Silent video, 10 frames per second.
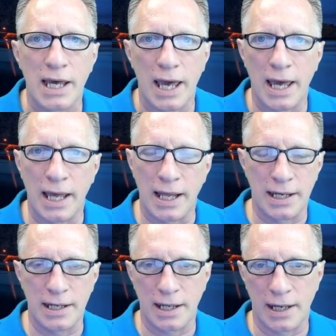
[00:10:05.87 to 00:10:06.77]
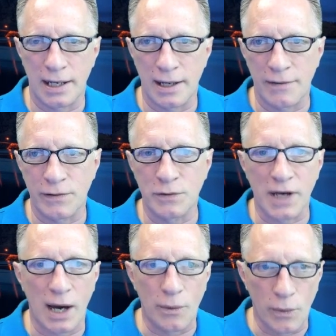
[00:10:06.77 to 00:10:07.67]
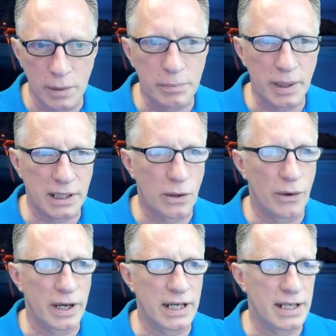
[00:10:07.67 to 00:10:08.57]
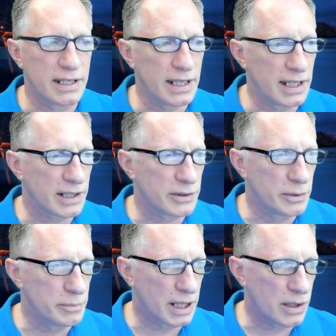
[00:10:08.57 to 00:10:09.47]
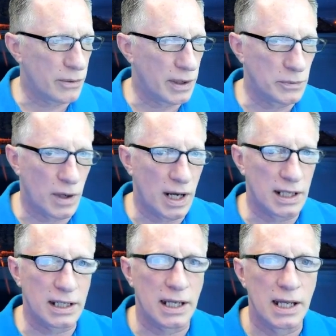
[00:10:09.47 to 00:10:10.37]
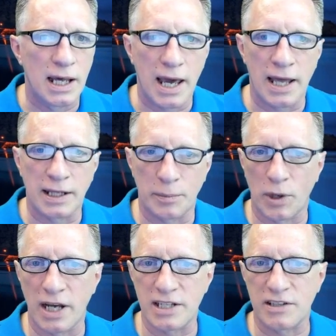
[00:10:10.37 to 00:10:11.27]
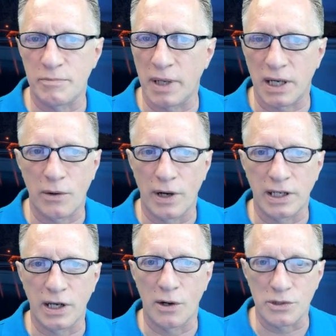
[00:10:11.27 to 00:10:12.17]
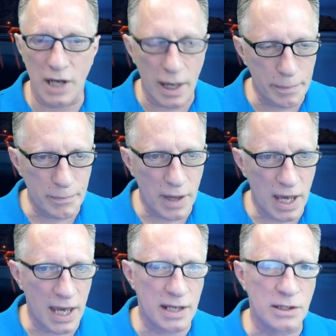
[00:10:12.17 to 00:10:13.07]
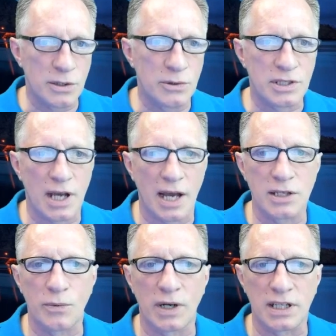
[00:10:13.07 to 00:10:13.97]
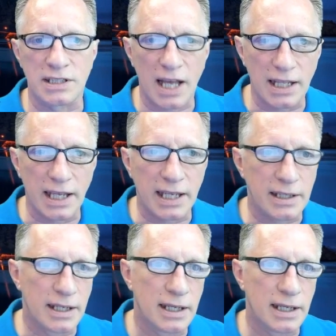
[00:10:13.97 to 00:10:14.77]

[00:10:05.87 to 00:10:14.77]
And if you've got one Bitcoin in the Electrum Bitcoin wallet and the price of Bitcoin goes up and you decide you want to sell it,